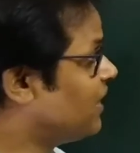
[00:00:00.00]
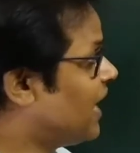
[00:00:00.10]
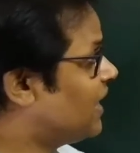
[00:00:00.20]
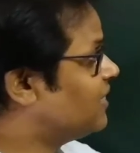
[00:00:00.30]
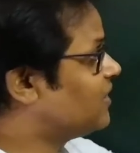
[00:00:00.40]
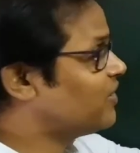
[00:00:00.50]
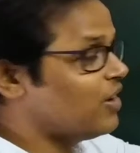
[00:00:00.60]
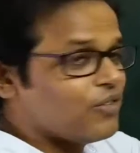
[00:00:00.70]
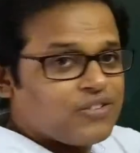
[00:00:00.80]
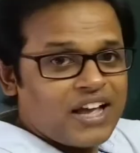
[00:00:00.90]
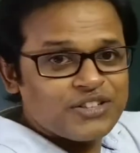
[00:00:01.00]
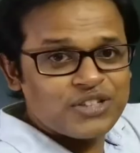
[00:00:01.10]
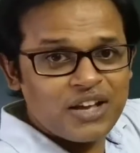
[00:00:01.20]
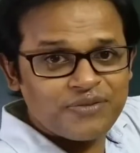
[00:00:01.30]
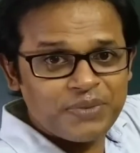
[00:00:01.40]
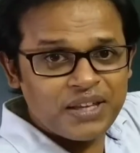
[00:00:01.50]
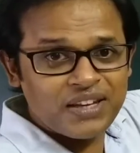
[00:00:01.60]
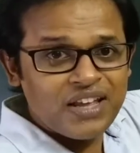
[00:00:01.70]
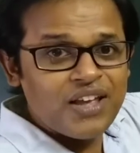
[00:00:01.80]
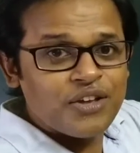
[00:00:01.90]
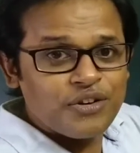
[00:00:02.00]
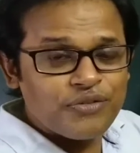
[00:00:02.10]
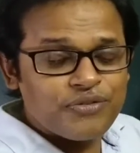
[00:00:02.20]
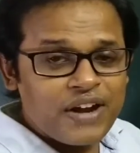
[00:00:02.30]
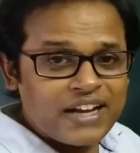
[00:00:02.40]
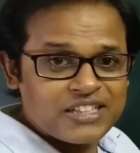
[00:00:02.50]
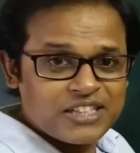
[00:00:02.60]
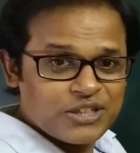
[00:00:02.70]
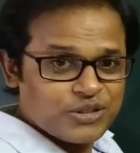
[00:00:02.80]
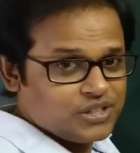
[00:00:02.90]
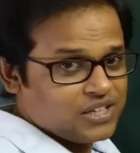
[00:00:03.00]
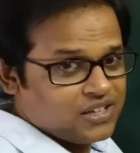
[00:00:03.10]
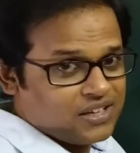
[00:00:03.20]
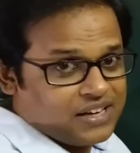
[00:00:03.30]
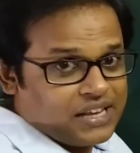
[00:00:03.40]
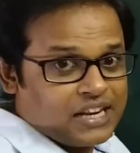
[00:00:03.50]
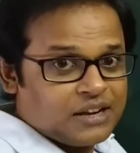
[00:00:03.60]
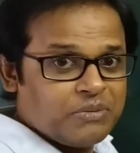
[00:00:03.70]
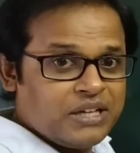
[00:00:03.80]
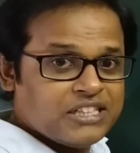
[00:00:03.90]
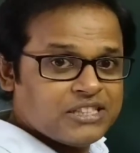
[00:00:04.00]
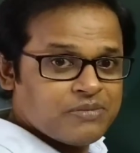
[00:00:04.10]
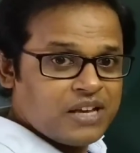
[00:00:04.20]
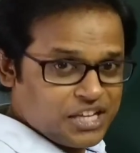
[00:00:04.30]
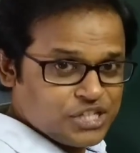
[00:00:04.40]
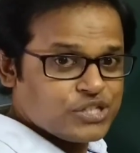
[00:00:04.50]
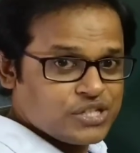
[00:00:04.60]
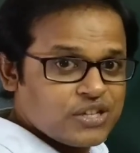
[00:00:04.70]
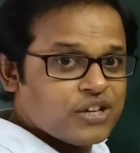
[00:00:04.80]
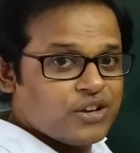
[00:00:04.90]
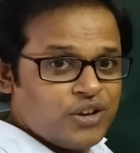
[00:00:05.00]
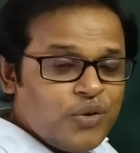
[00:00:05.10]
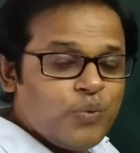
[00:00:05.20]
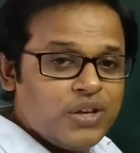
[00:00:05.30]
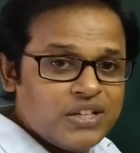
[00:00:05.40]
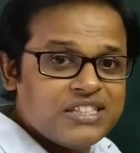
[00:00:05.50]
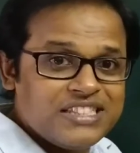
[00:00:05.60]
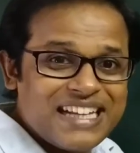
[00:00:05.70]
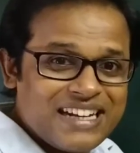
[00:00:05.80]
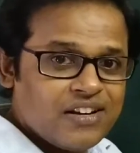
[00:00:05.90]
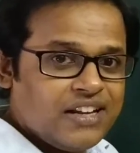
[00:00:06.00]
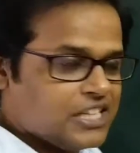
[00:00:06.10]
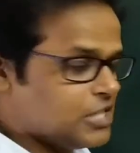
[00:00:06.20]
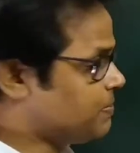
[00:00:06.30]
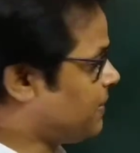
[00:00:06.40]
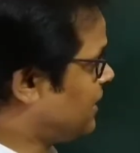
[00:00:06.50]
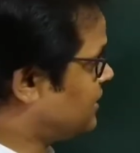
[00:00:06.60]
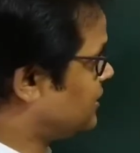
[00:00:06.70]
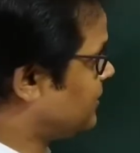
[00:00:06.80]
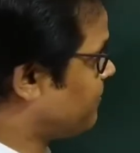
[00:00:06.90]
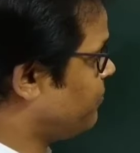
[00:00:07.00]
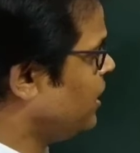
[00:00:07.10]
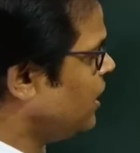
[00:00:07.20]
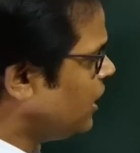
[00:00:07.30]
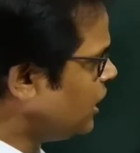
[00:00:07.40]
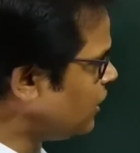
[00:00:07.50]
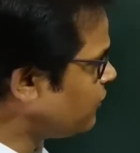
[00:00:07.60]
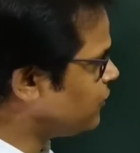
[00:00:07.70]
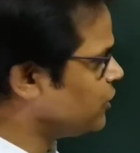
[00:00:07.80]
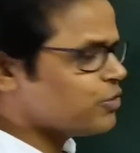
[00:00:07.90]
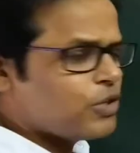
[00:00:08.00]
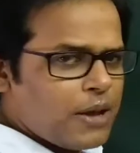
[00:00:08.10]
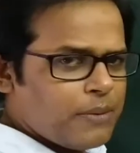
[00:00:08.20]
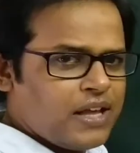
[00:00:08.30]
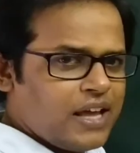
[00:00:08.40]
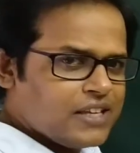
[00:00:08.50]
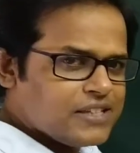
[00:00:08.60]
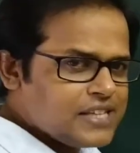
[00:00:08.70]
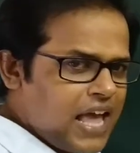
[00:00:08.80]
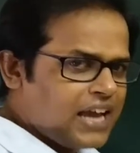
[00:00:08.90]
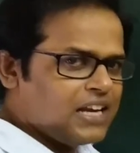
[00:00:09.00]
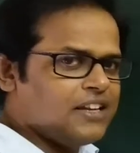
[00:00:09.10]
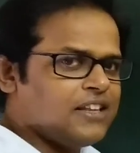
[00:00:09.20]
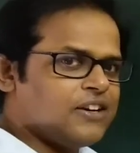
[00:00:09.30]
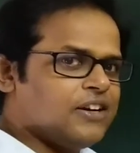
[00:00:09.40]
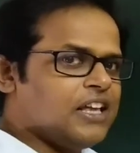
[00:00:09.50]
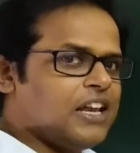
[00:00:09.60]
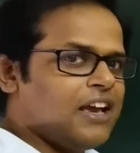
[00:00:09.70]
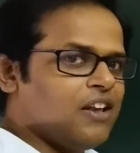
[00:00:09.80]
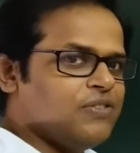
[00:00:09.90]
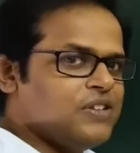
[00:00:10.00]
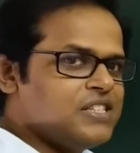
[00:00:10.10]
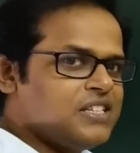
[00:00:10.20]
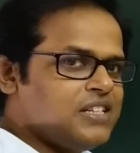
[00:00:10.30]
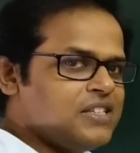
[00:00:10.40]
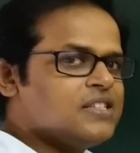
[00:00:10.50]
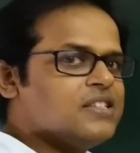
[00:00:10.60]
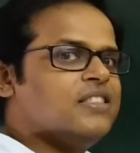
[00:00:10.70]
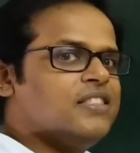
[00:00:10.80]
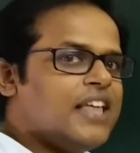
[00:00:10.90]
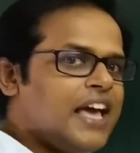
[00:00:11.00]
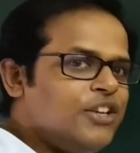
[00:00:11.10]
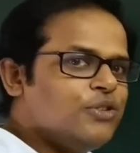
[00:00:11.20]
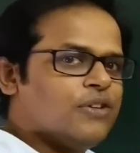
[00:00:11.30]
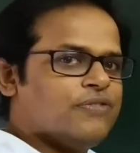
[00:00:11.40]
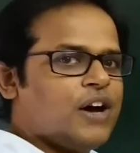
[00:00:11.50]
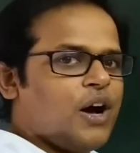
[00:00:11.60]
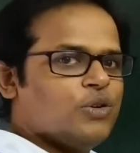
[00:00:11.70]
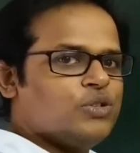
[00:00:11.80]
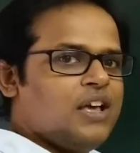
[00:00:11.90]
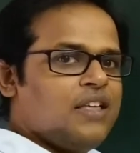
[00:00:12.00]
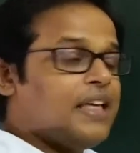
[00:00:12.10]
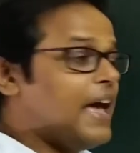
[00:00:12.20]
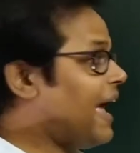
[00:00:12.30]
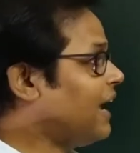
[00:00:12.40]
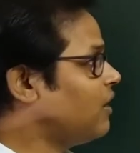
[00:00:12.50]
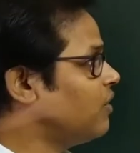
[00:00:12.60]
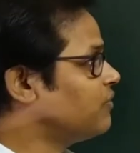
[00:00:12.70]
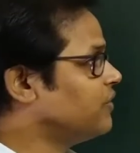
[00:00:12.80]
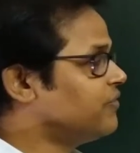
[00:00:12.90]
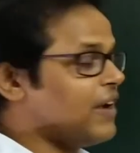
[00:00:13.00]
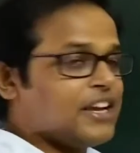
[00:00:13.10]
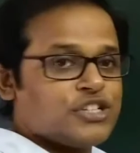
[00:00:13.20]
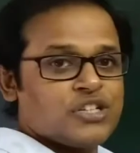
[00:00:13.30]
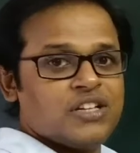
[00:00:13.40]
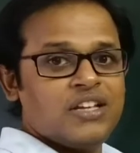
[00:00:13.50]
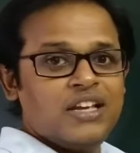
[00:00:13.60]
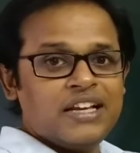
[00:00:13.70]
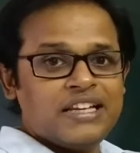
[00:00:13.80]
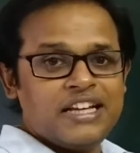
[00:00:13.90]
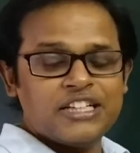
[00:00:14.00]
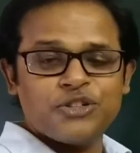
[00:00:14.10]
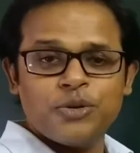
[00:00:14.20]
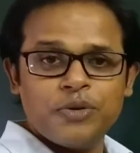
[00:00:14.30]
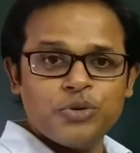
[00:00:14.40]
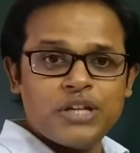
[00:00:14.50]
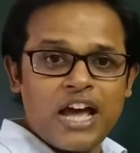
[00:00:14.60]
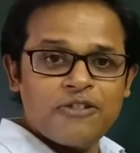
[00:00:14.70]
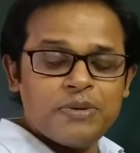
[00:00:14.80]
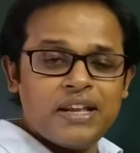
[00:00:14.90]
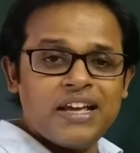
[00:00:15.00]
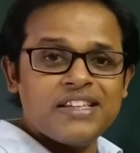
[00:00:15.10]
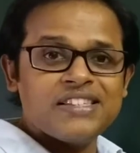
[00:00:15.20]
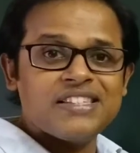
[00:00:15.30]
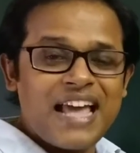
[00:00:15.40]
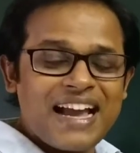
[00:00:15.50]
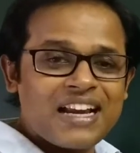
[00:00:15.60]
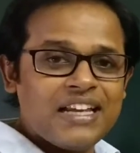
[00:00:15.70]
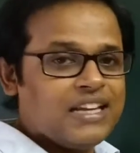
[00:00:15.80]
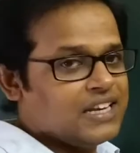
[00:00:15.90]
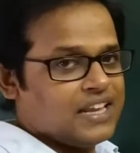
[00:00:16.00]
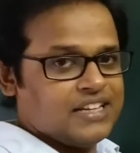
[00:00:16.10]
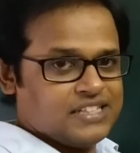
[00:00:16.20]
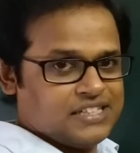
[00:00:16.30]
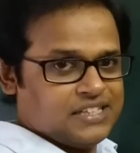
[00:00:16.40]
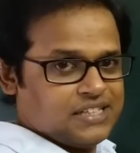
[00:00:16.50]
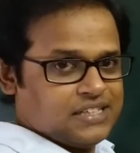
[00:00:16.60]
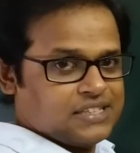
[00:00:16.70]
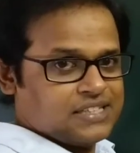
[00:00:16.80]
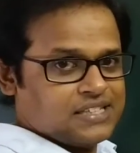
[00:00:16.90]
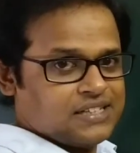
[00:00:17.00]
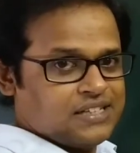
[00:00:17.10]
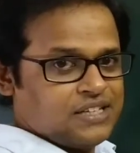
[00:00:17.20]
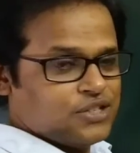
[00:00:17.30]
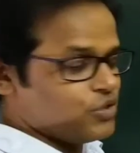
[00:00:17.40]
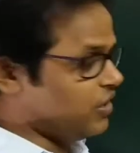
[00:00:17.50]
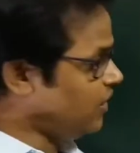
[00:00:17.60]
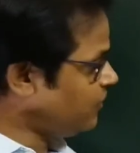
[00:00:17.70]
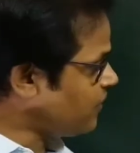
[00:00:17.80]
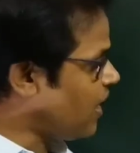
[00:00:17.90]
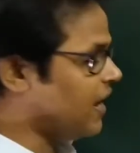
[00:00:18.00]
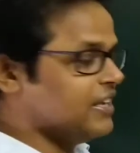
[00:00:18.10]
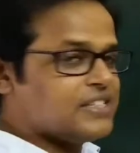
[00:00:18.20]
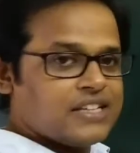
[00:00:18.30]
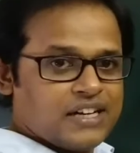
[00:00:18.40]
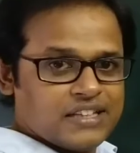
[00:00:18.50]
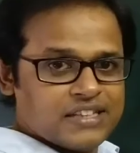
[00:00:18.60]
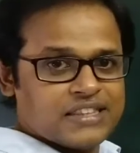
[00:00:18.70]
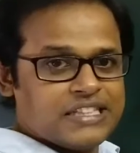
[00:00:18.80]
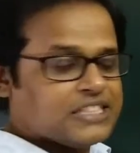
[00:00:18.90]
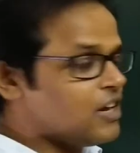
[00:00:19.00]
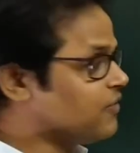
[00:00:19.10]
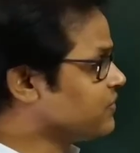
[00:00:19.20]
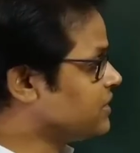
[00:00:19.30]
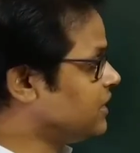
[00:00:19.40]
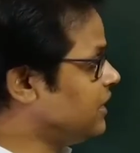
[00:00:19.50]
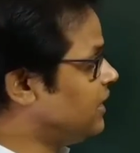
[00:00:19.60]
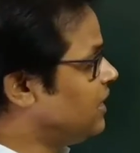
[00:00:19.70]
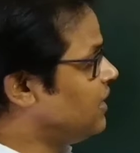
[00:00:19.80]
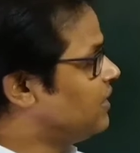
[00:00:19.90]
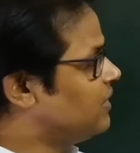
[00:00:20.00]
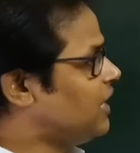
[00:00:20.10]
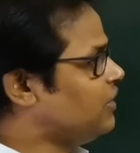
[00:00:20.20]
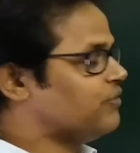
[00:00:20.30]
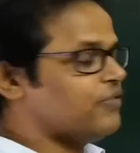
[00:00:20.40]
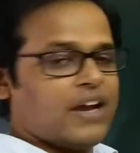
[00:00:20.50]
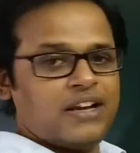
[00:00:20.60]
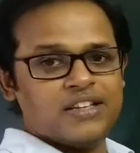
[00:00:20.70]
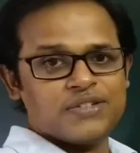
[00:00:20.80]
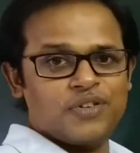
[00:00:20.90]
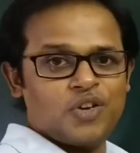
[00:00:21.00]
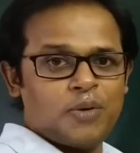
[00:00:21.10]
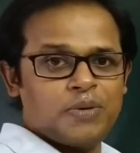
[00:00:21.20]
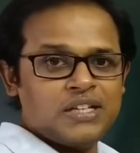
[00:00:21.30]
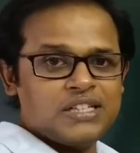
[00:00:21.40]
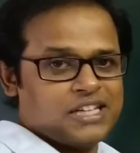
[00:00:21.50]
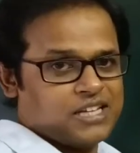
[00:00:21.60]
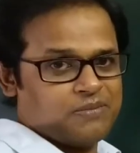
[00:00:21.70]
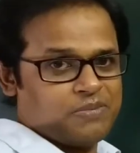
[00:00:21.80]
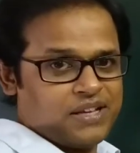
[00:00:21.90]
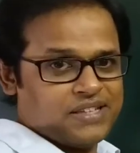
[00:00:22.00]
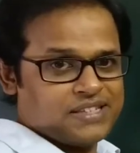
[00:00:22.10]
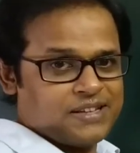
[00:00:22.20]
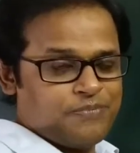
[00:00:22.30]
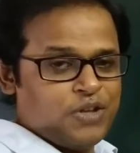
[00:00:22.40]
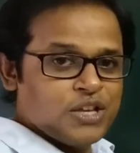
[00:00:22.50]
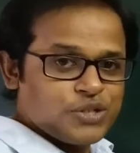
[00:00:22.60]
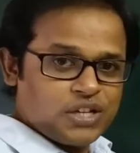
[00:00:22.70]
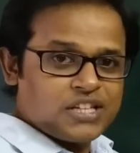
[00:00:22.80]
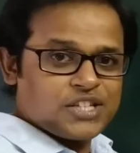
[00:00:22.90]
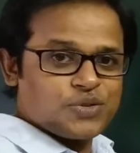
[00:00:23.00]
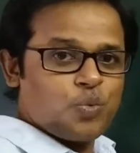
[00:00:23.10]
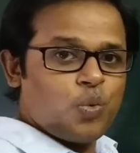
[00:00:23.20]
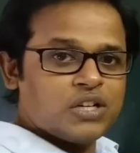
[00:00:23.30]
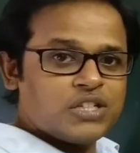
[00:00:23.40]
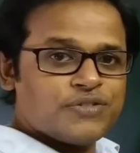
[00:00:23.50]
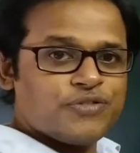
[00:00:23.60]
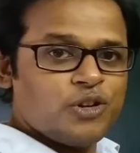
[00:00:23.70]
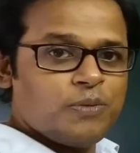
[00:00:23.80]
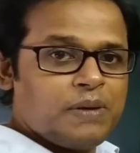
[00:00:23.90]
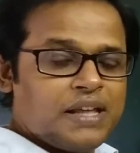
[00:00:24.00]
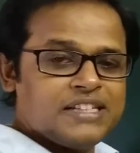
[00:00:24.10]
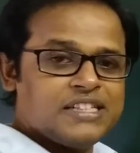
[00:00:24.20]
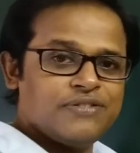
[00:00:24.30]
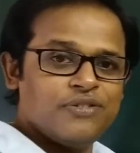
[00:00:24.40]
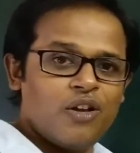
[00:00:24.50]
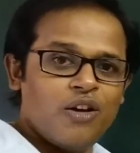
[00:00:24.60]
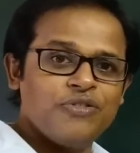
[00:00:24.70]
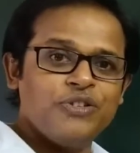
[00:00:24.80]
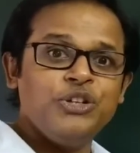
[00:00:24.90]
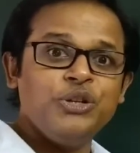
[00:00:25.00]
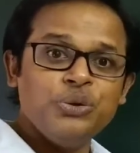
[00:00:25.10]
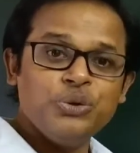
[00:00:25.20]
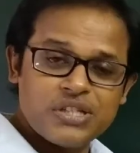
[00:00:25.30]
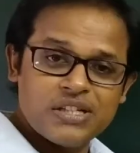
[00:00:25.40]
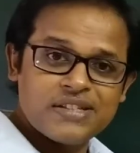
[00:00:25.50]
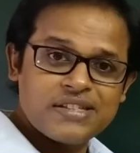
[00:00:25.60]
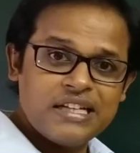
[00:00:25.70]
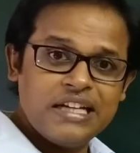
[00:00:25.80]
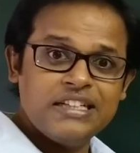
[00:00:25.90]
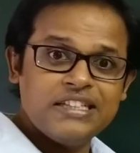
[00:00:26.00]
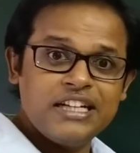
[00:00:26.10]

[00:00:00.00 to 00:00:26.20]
then the ray of light would have been refracted into the rarer medium as we generally expect. If it would have been exactly at the critical angle of incidence, then you would have found the angle of refraction created would have been exactly 90 degrees. So if I is greater than theta of C, then you find this phenomena taking place. So it has wonderful, plentiful of uses in